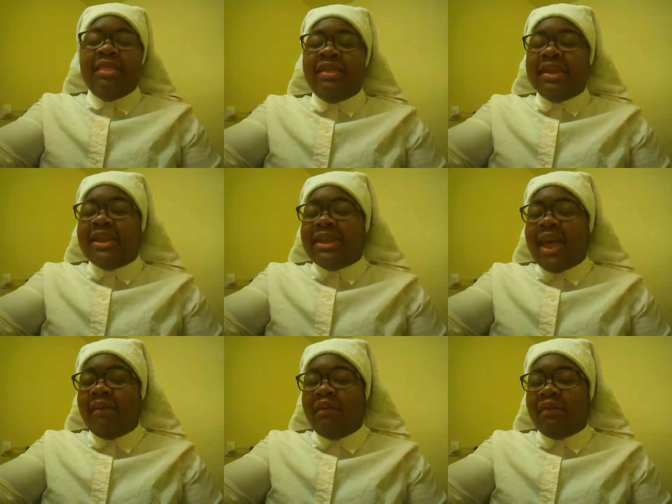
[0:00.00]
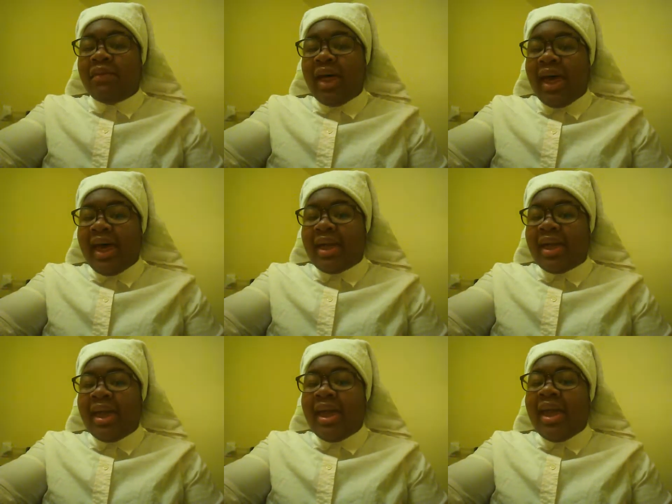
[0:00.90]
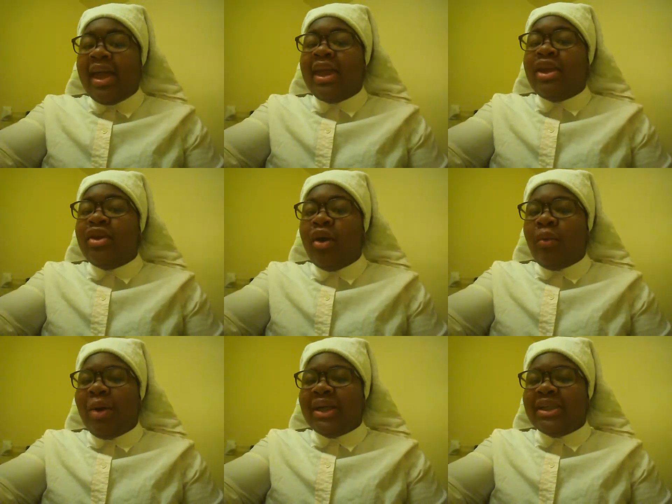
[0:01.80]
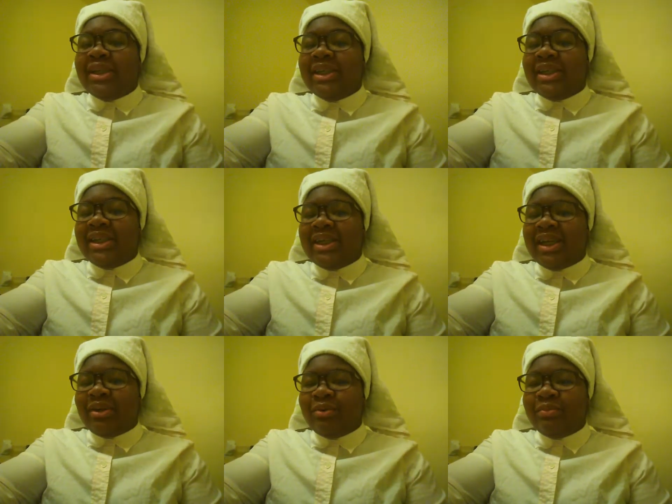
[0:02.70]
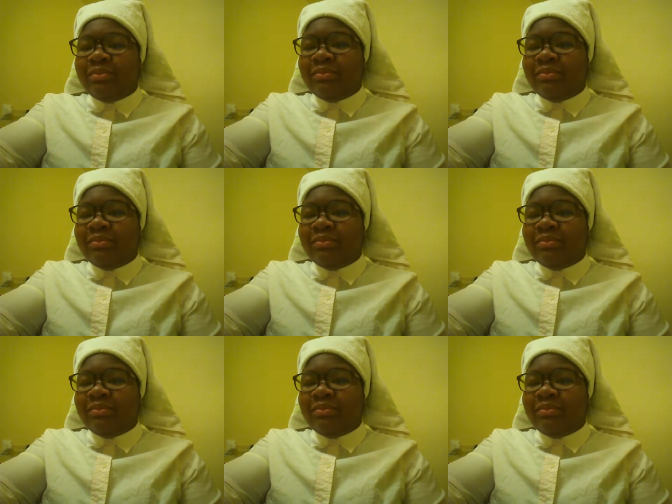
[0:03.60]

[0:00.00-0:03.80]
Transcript: This is Heaven Flagg and you're watching Disney Channel.